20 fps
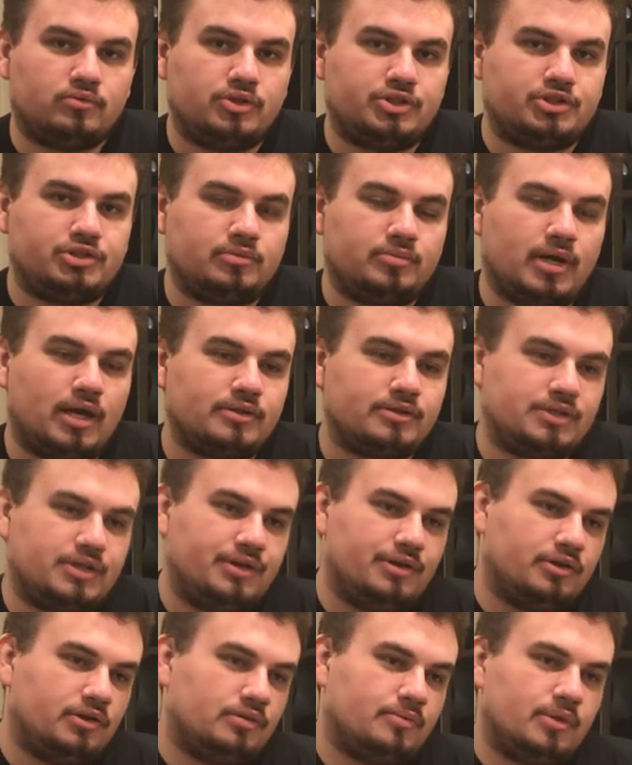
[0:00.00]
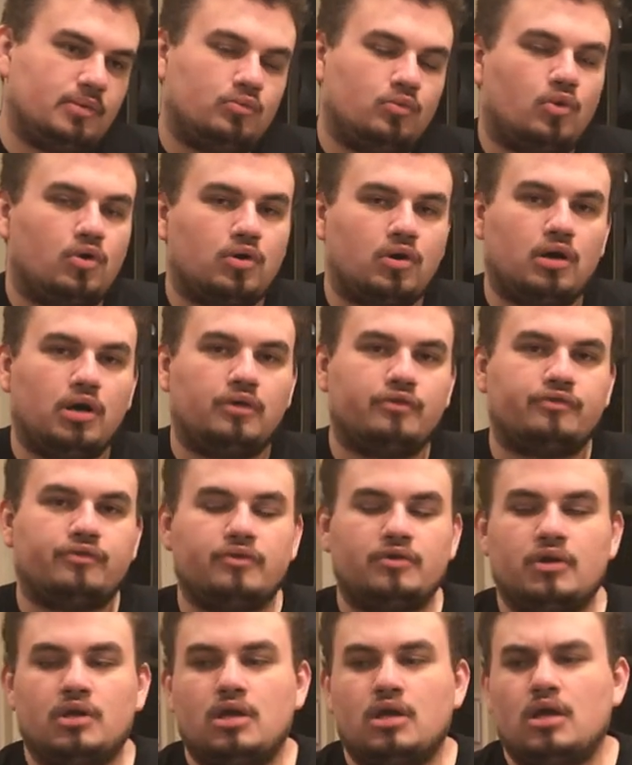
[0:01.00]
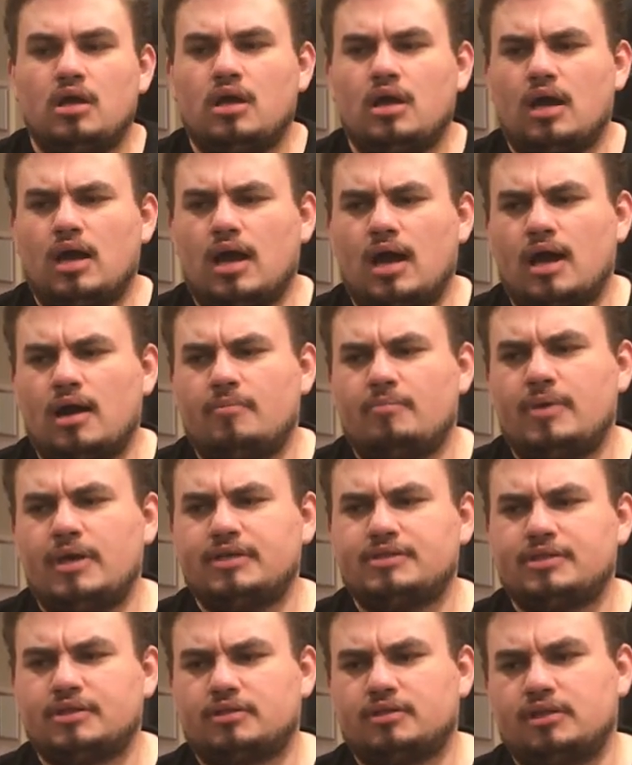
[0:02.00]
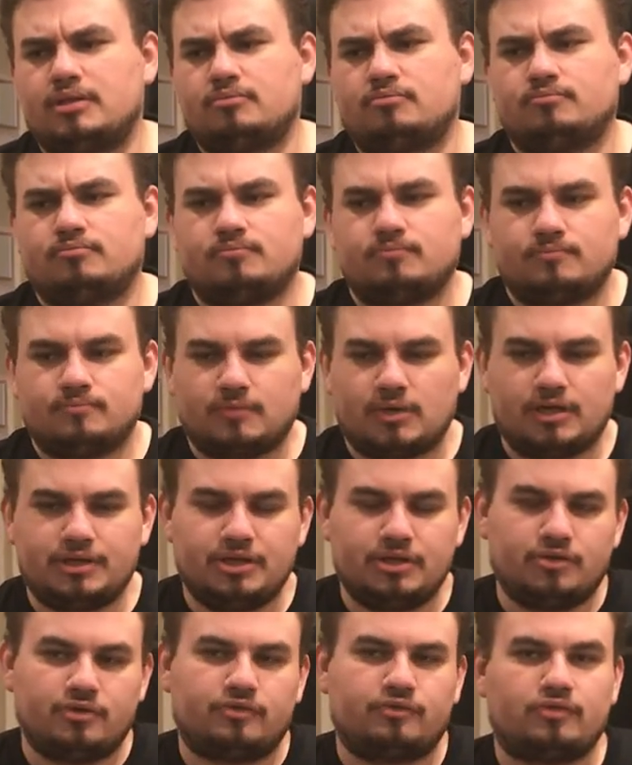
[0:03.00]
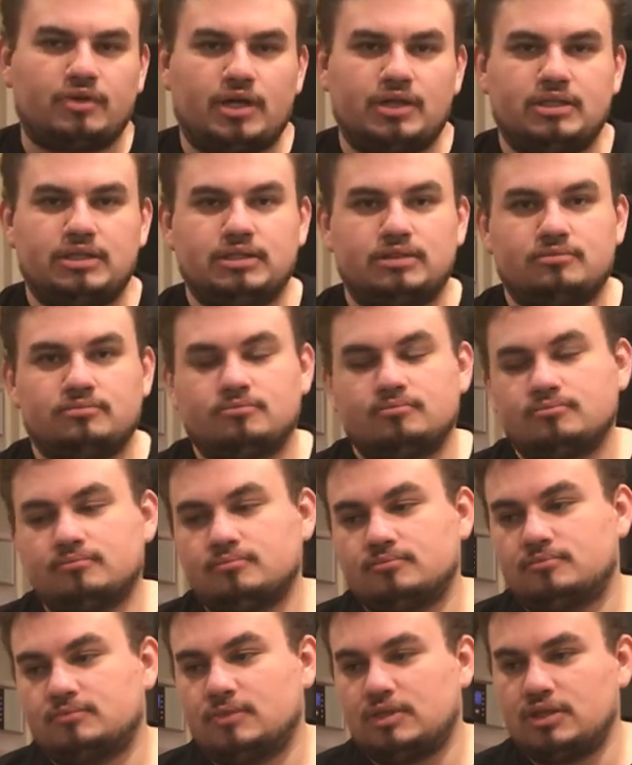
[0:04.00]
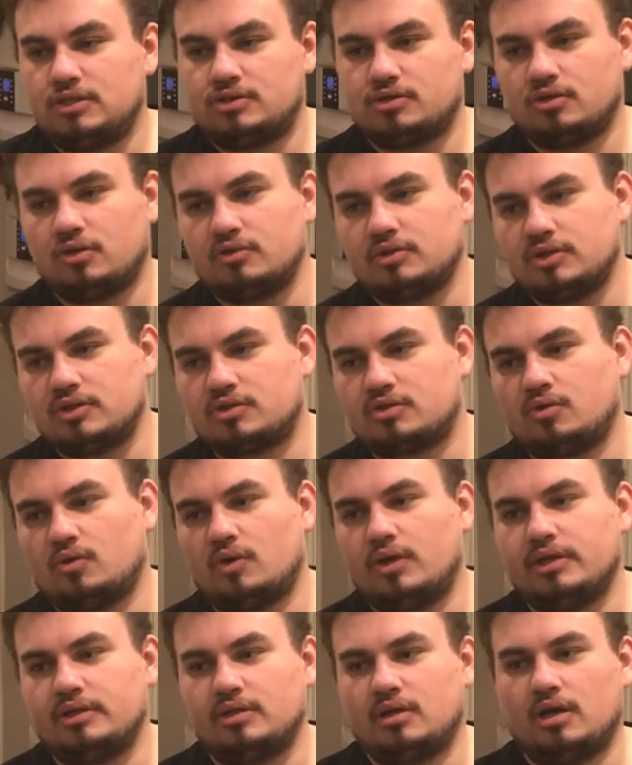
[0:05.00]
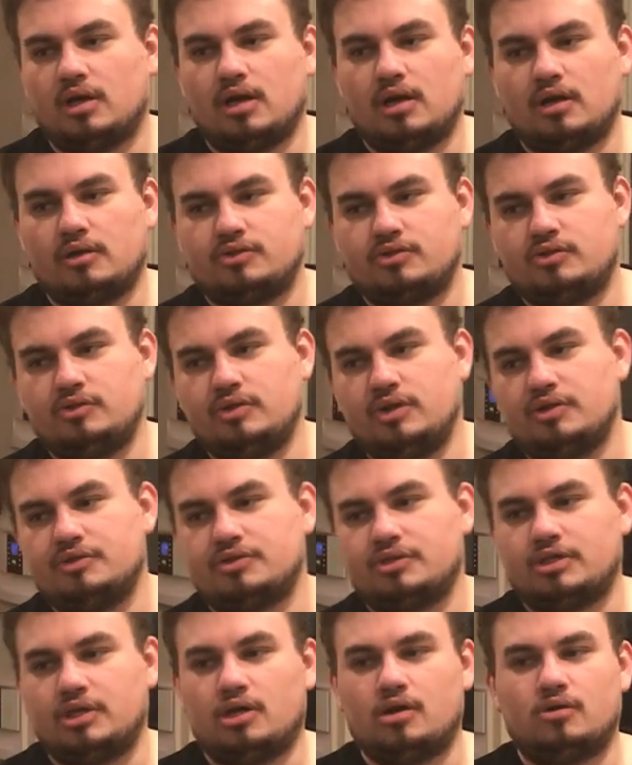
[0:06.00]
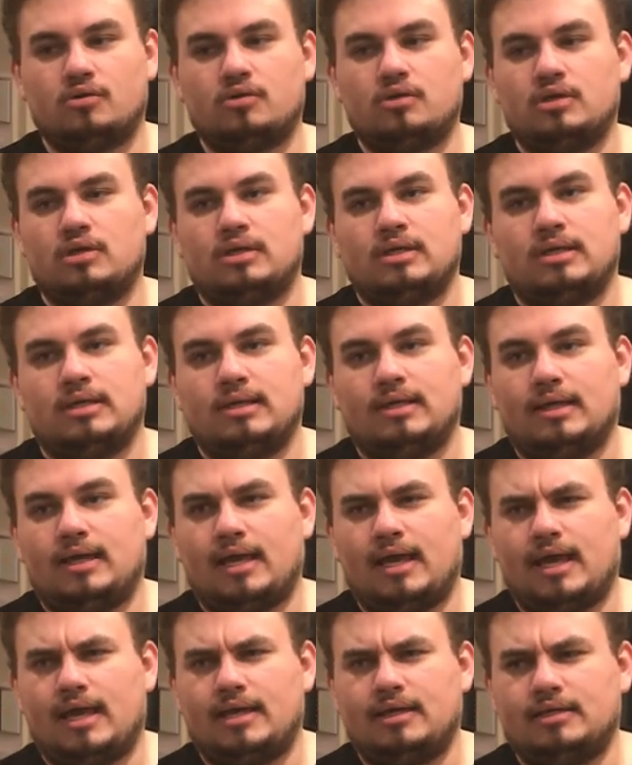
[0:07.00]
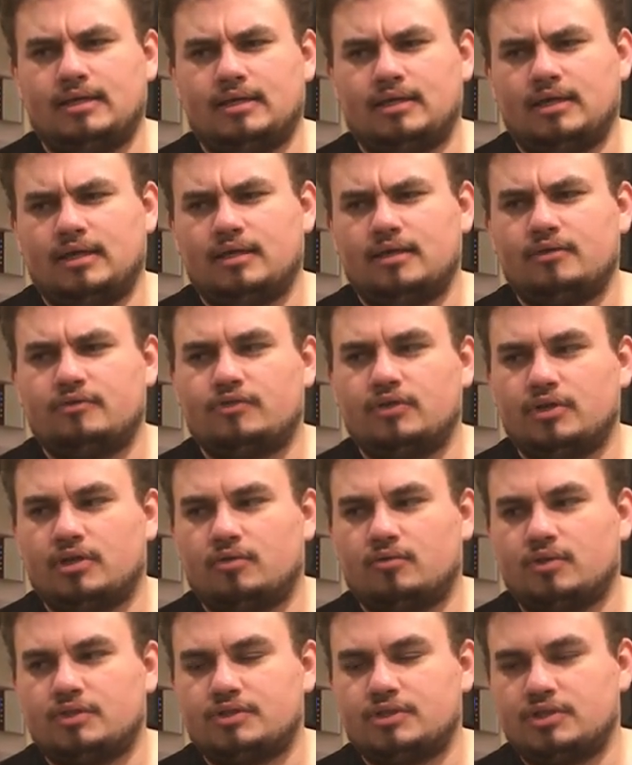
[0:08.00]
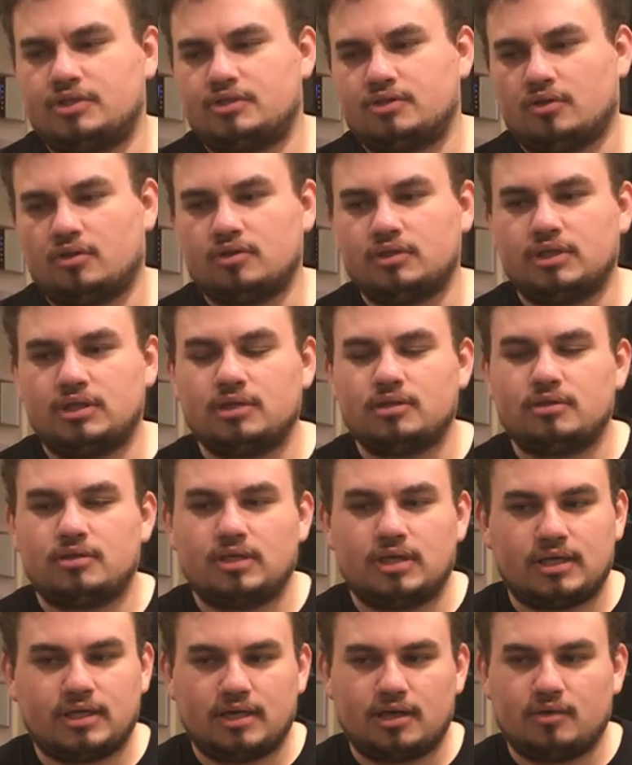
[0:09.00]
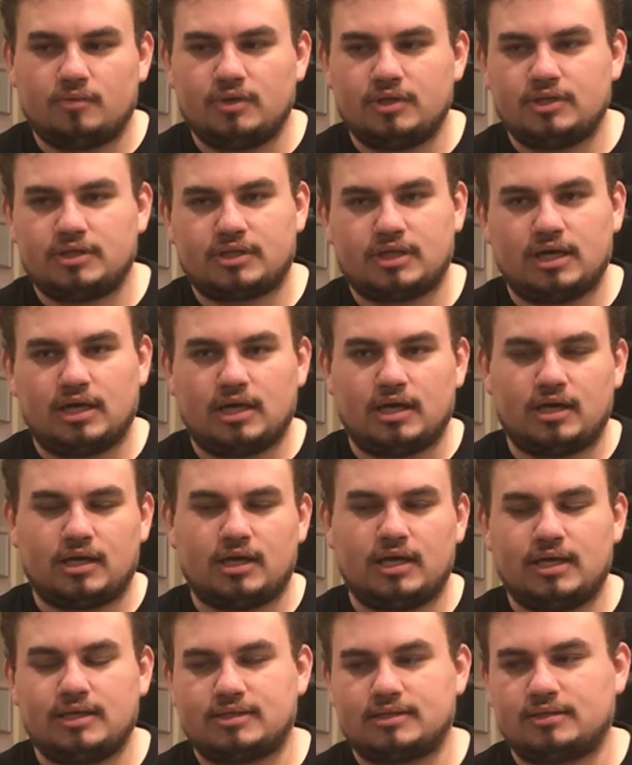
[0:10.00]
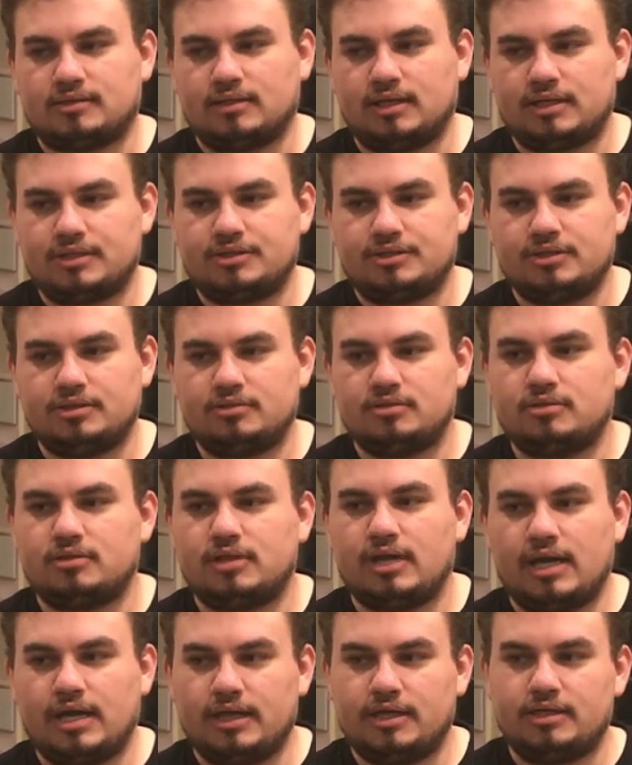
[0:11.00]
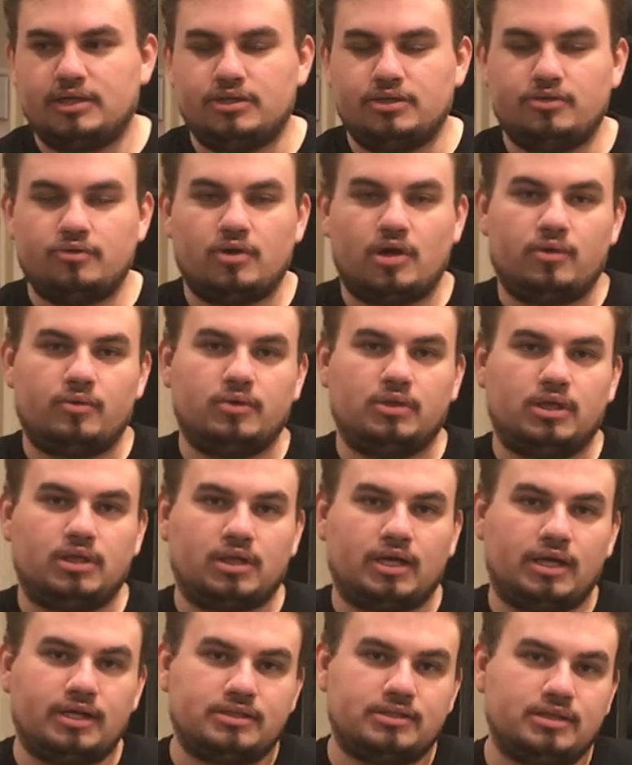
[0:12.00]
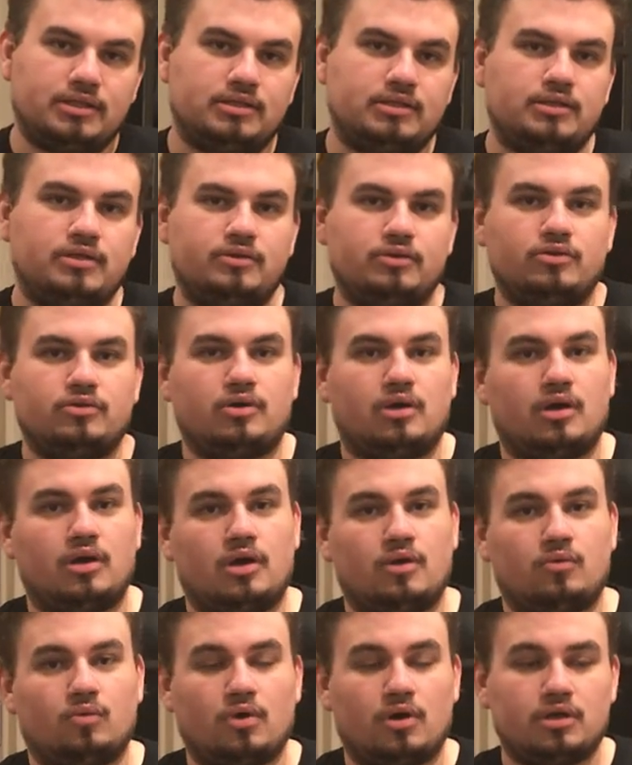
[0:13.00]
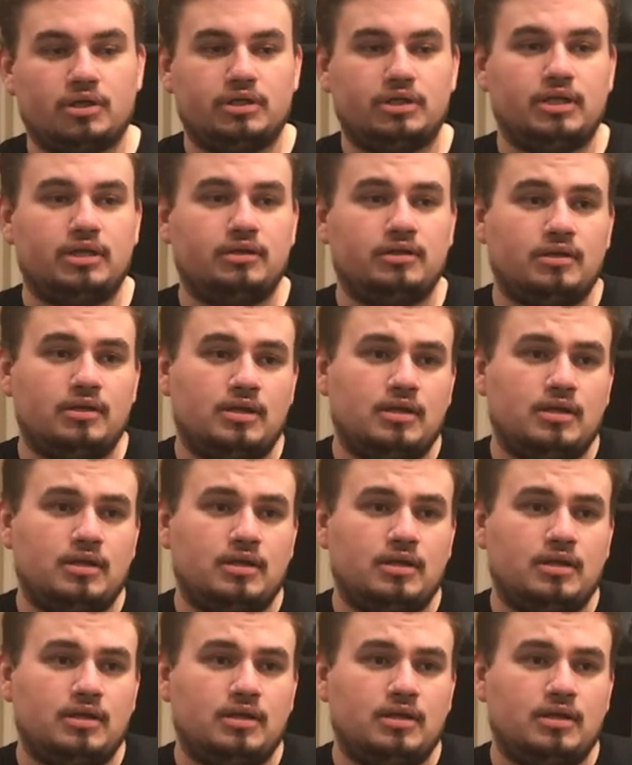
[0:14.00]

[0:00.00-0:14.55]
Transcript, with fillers: which you're about to hear a little bit more of. Uh, basically, my dealer friend, he sold this coin uh, two years ago, and it kind of, you know, once he sold it, it kind of went into a guy's collection, and he knew I really liked it, he knew I, I wanted it,